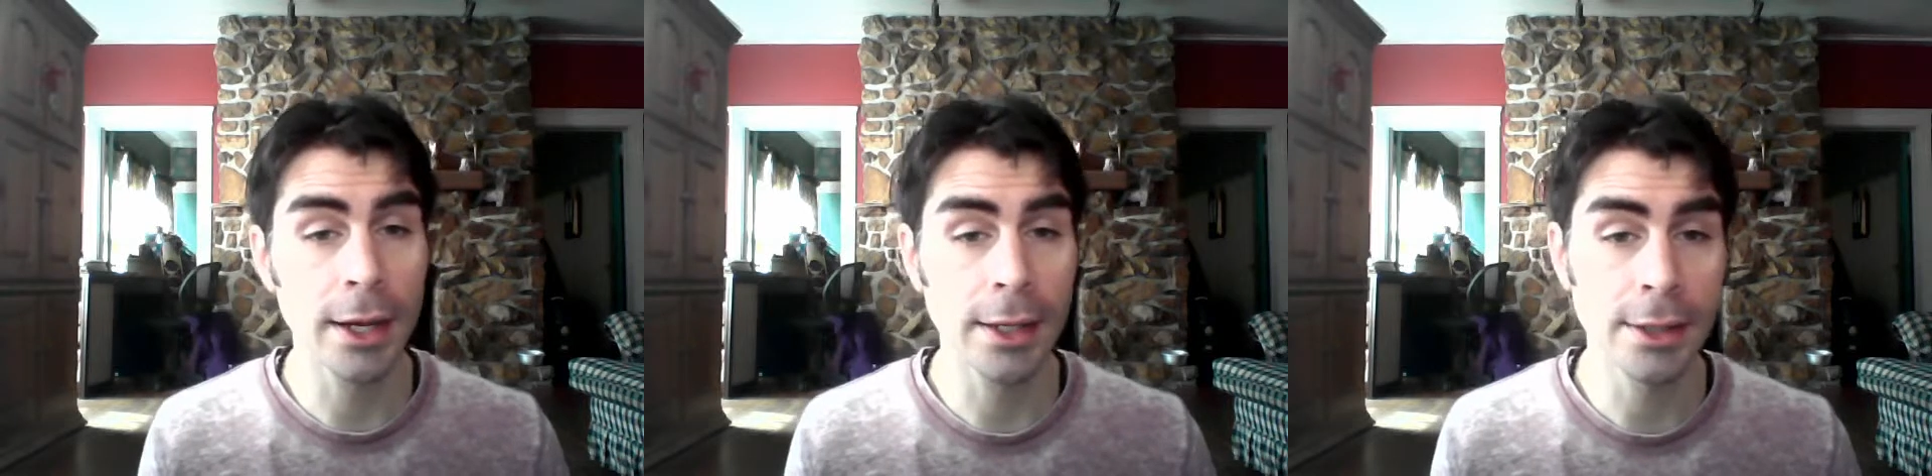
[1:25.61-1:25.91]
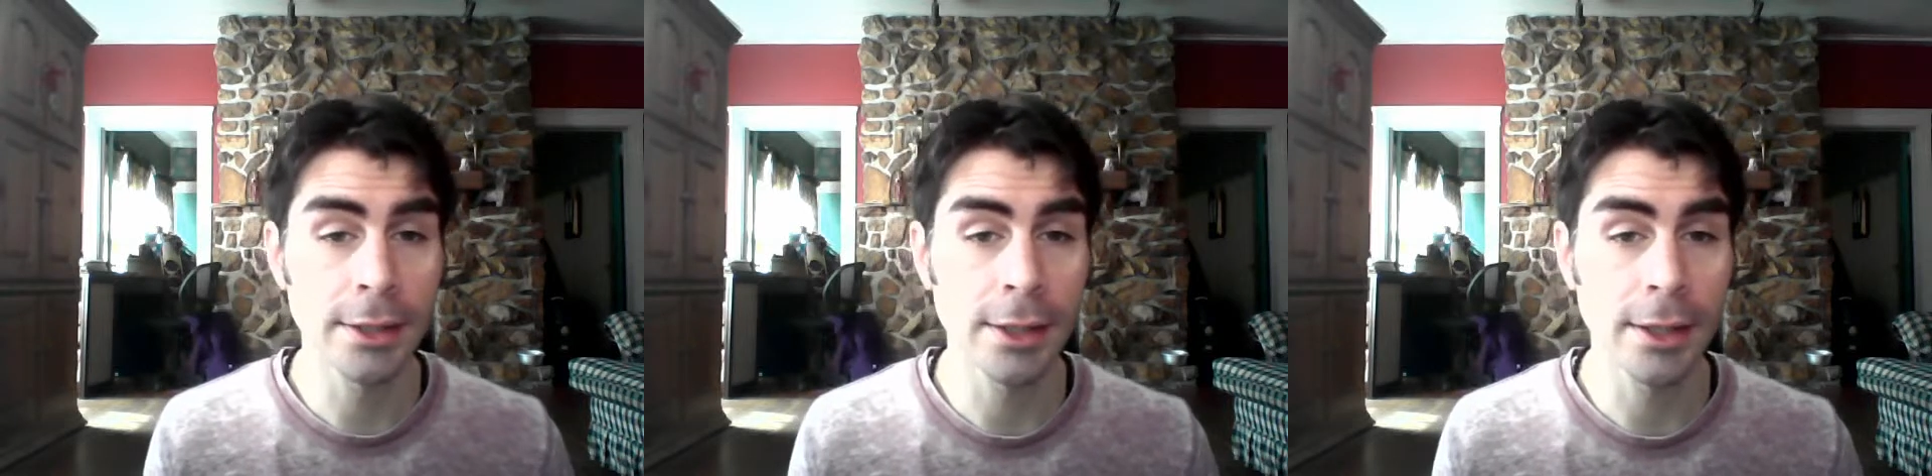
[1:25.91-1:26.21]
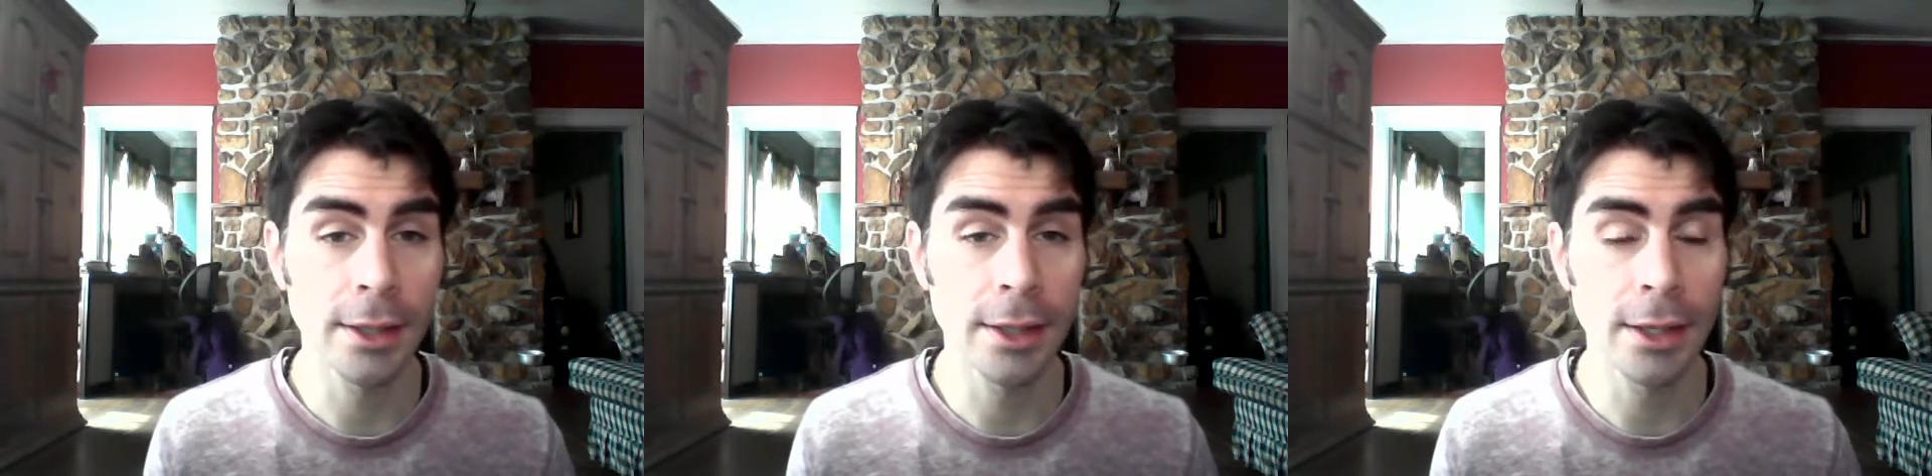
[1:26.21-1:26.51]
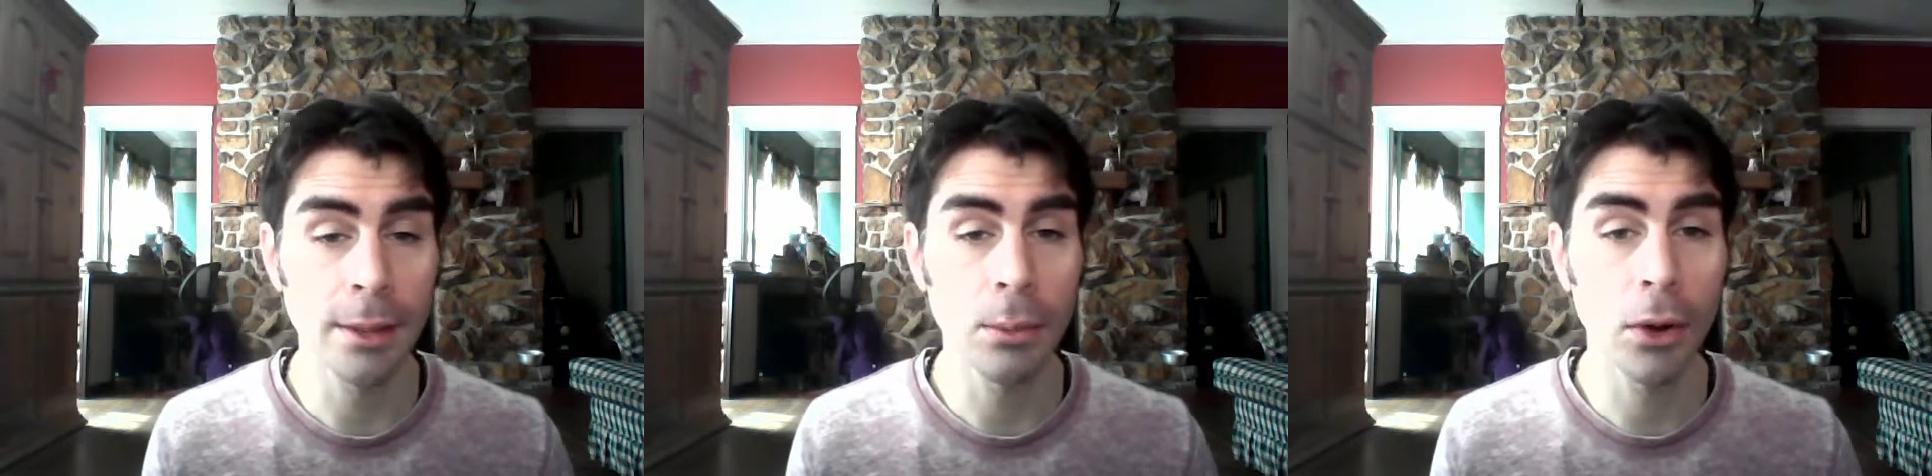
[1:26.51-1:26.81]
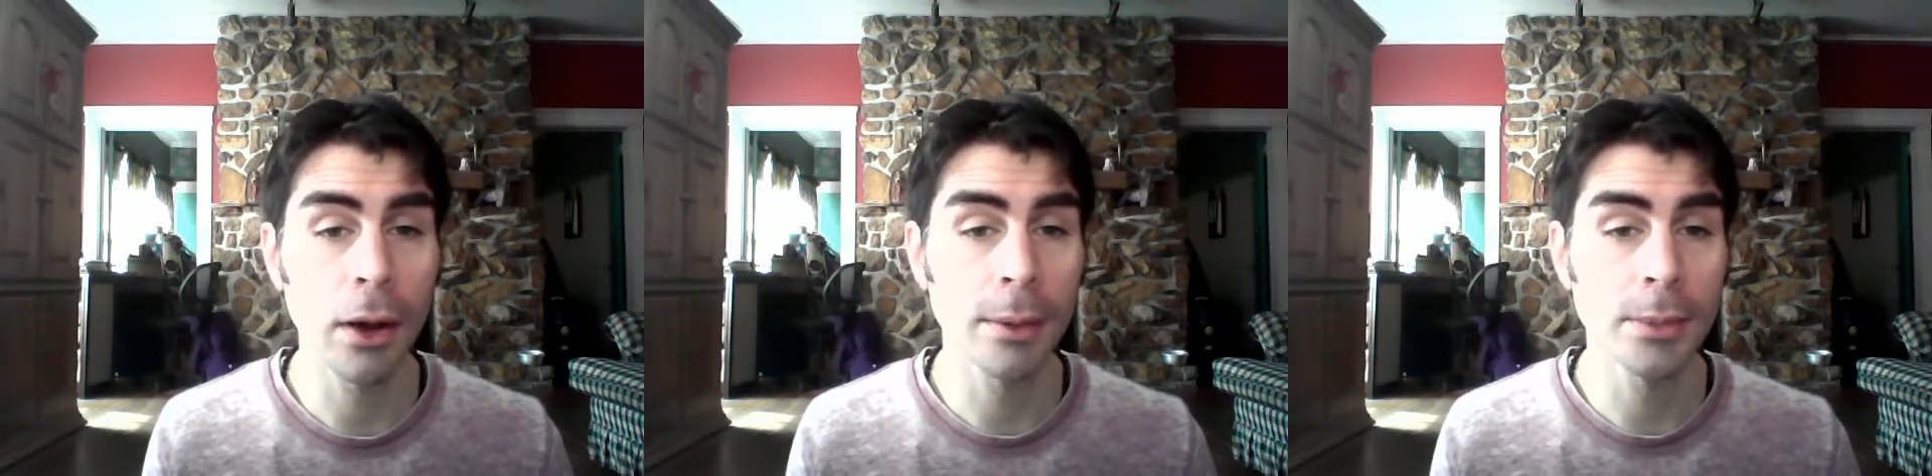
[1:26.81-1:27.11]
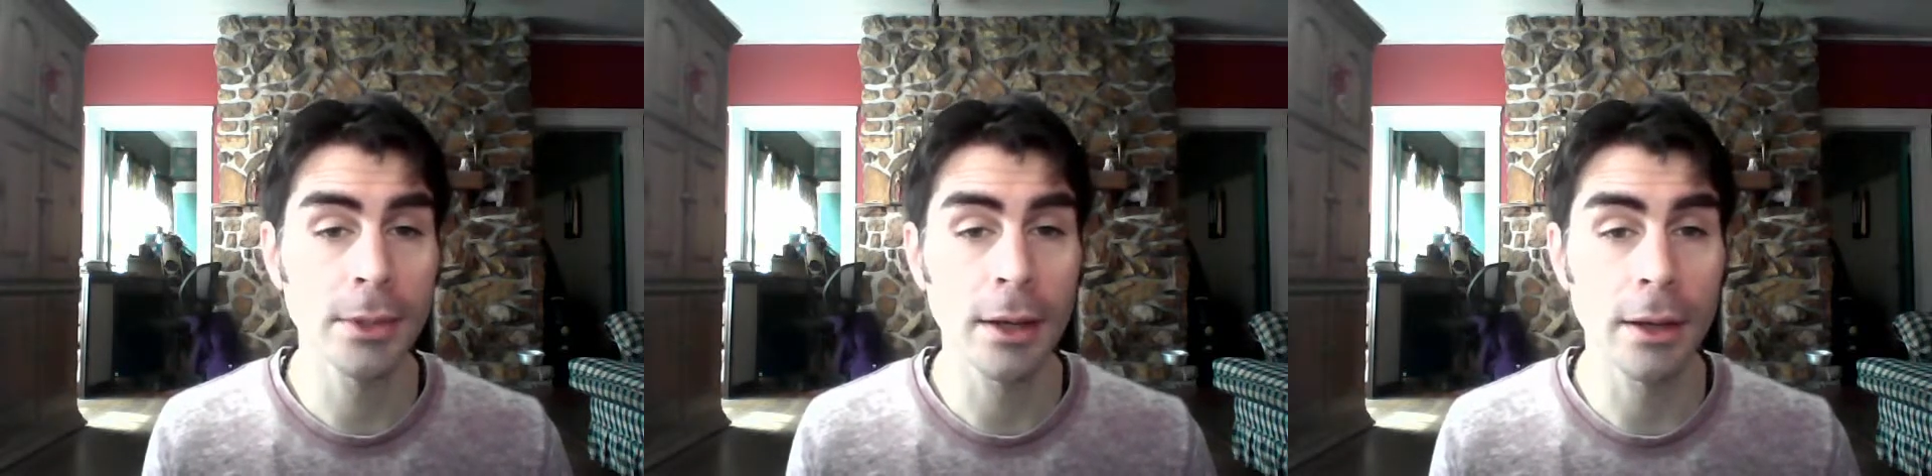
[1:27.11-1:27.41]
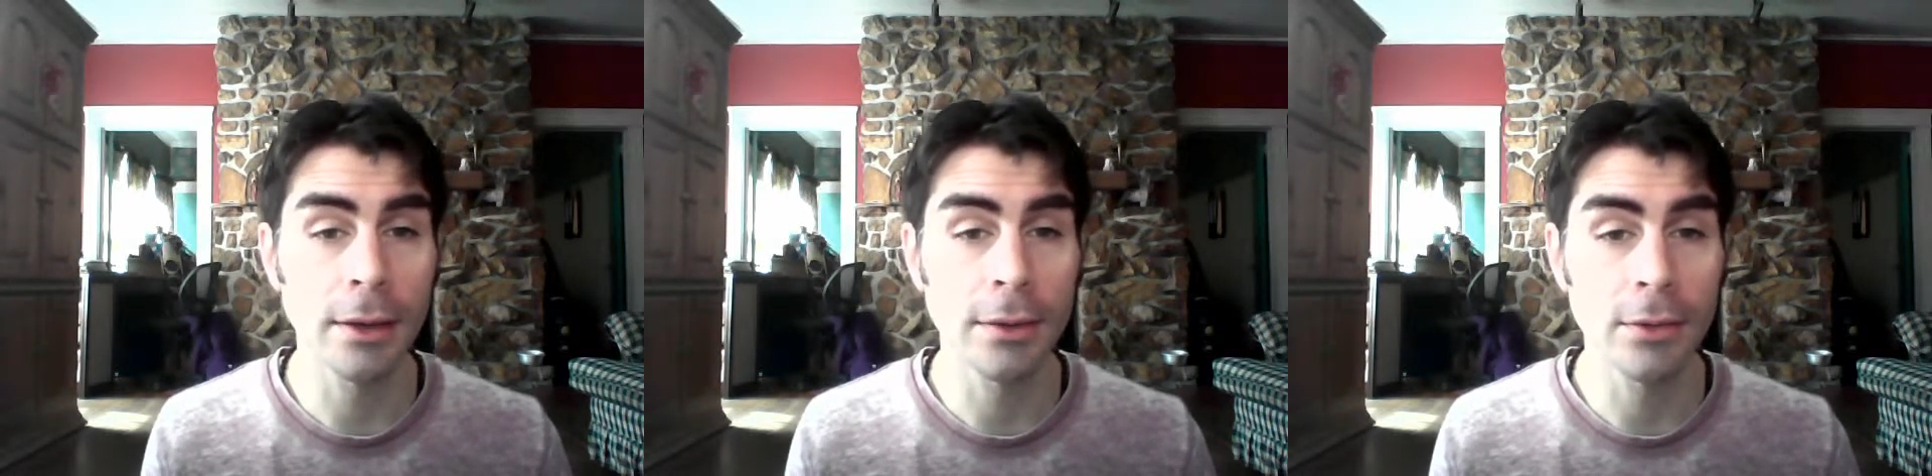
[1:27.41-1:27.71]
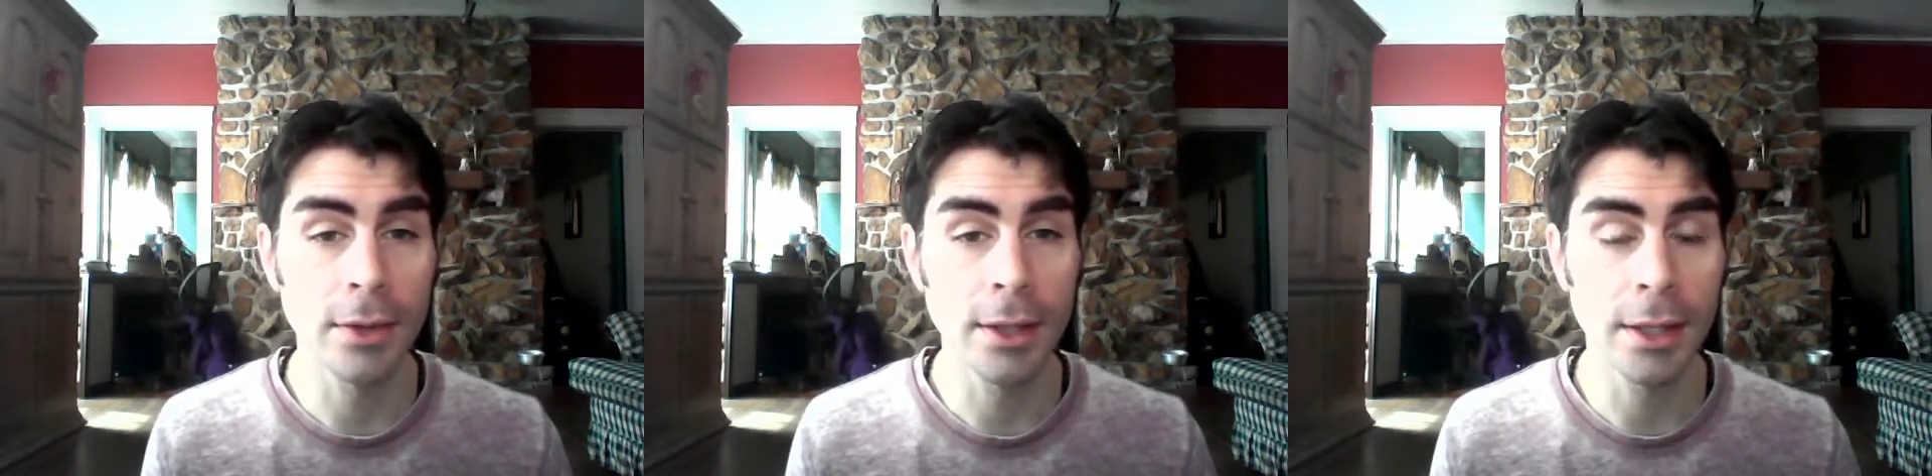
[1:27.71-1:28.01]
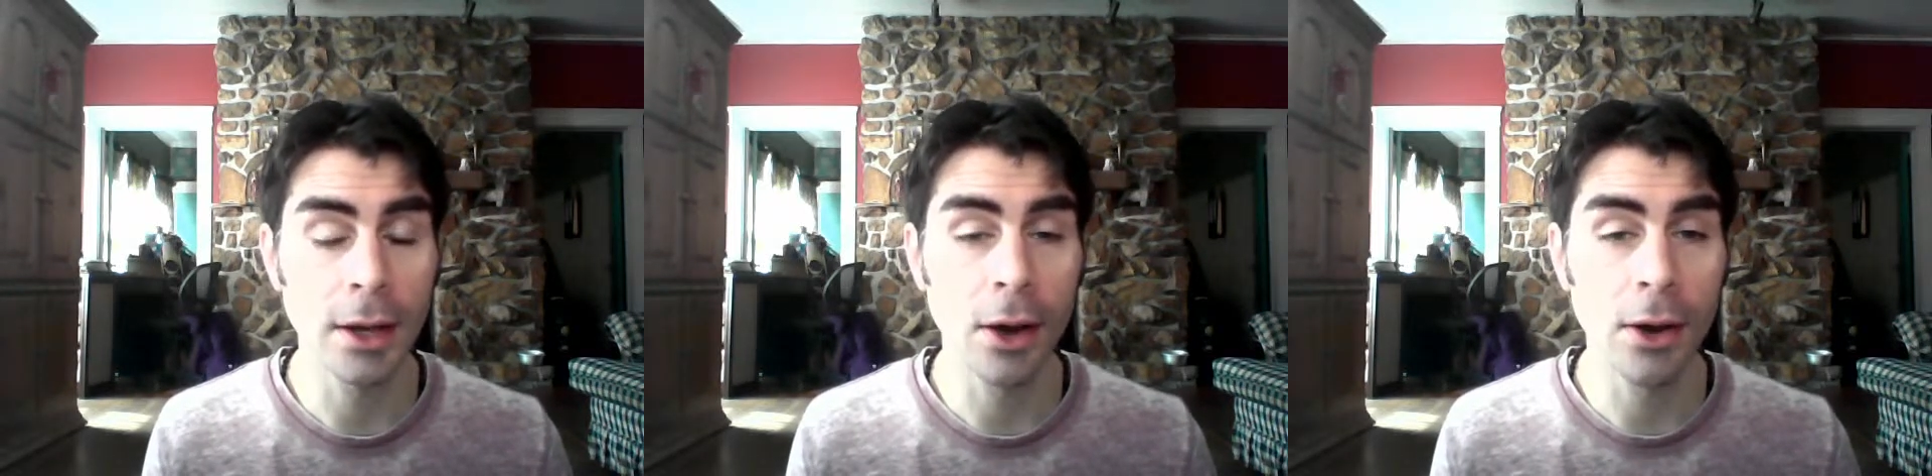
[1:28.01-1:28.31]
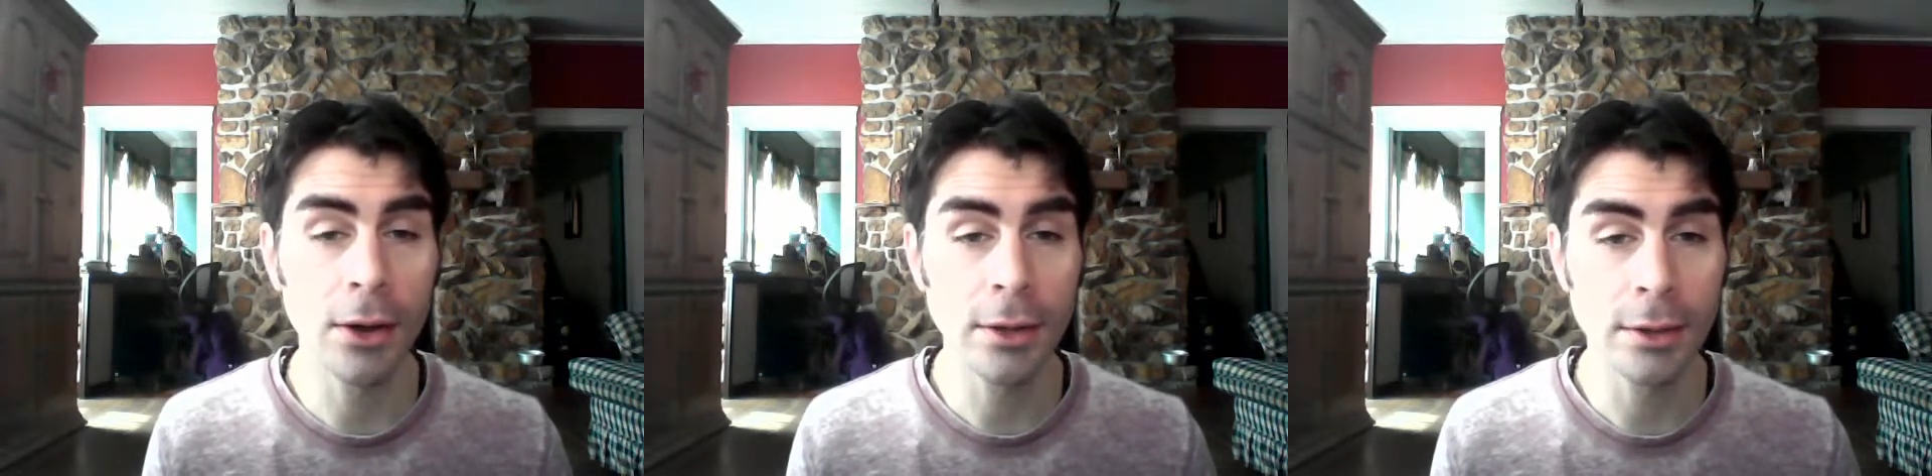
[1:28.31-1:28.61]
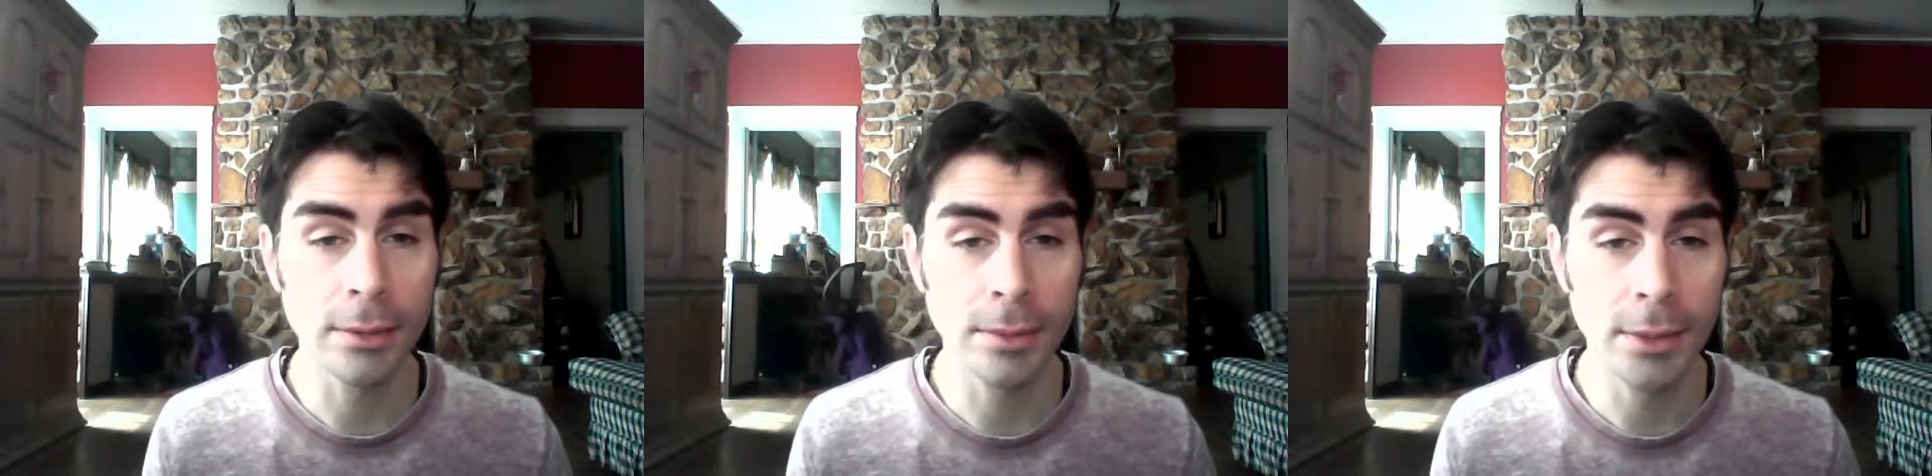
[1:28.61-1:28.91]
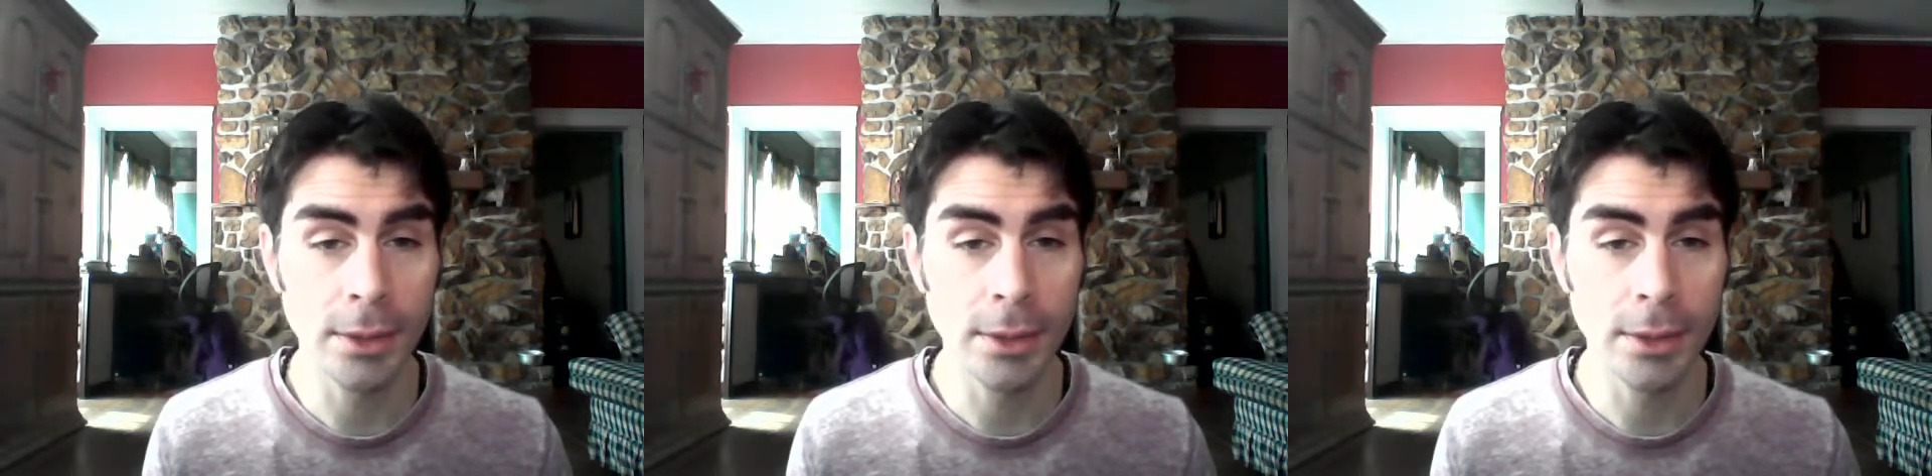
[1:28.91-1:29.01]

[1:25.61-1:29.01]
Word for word: the props of the arms